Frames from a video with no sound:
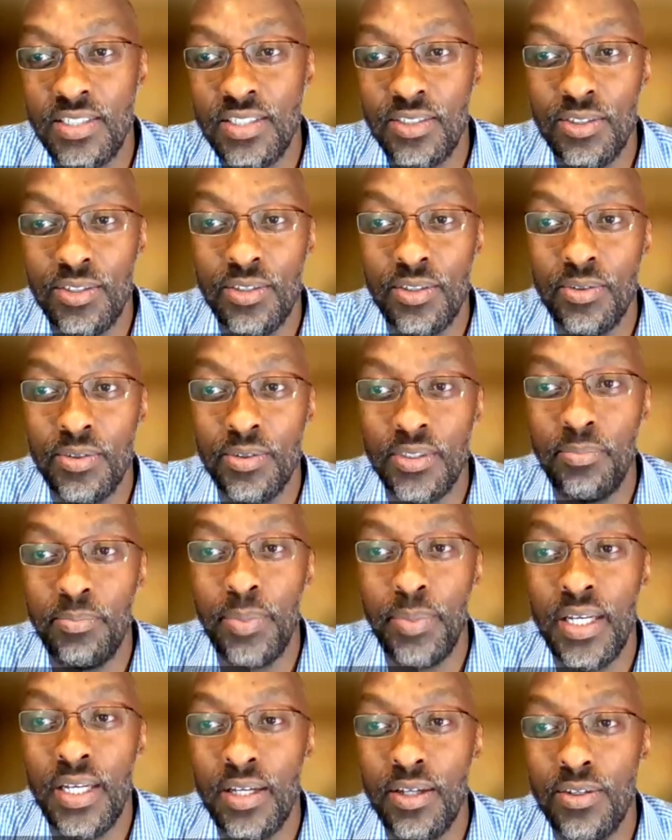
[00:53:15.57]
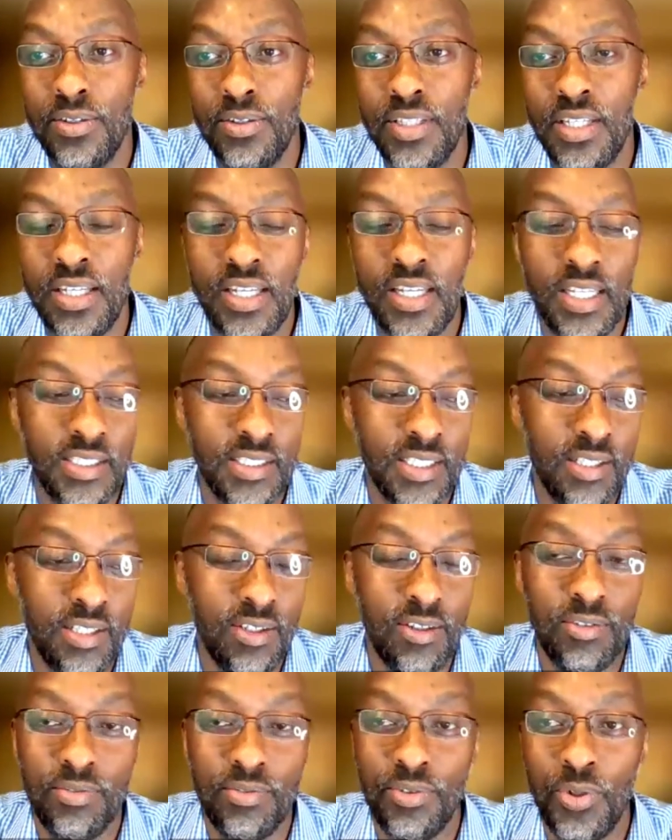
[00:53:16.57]
So depending on the nature
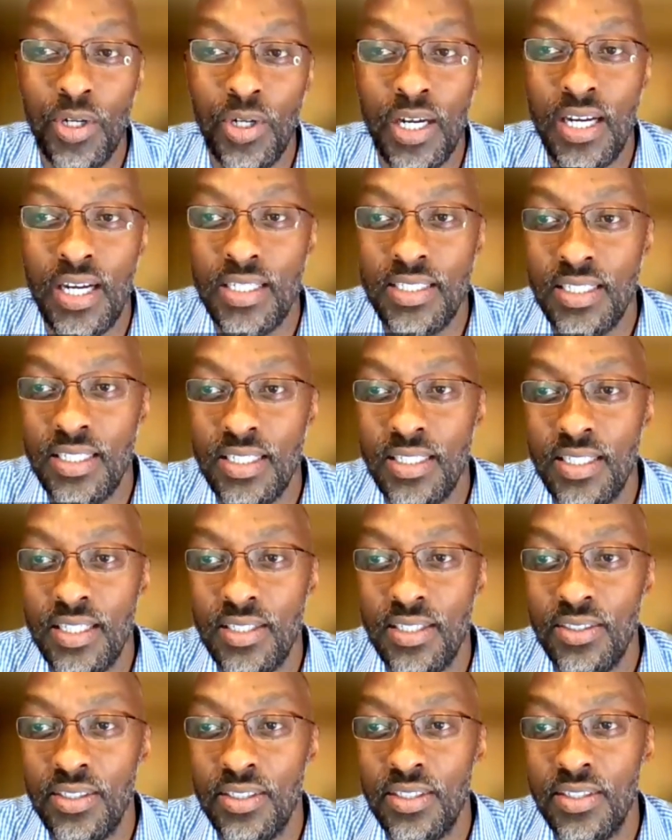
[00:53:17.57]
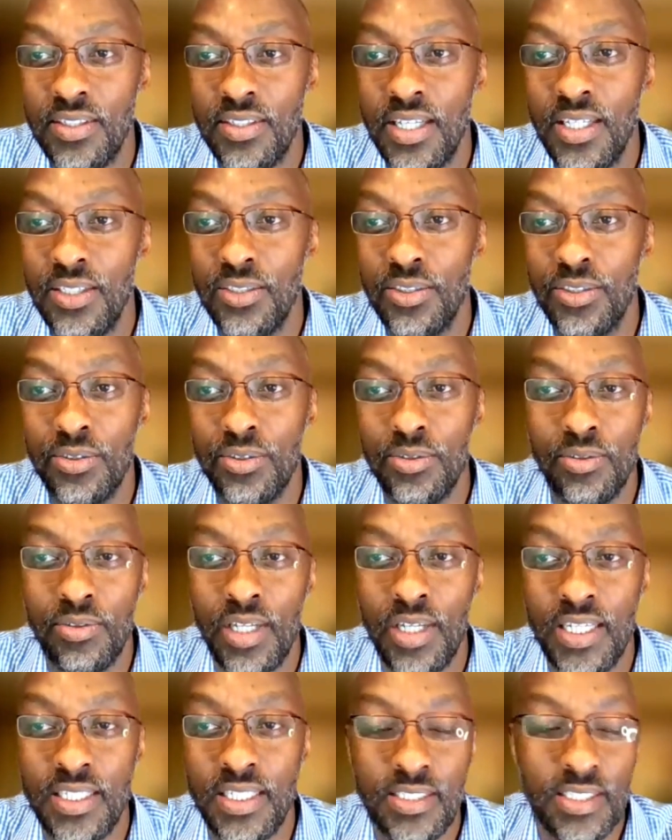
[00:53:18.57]
of your asset that you're trying to
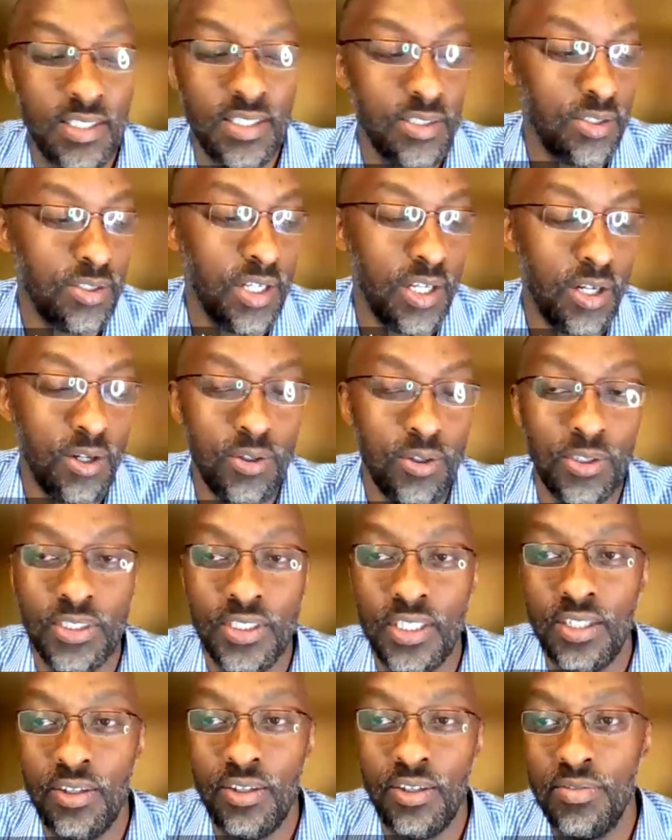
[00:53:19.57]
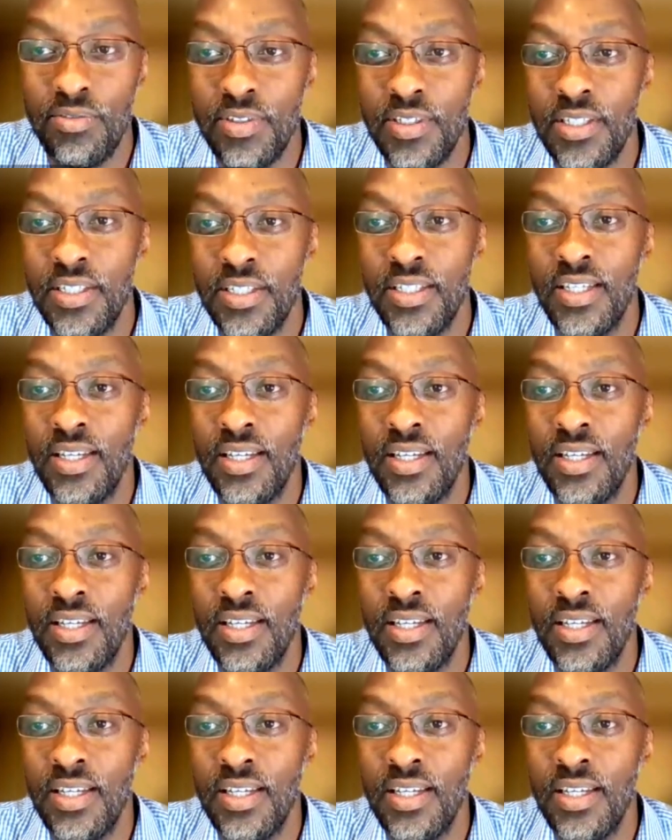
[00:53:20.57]
license or negotiate over,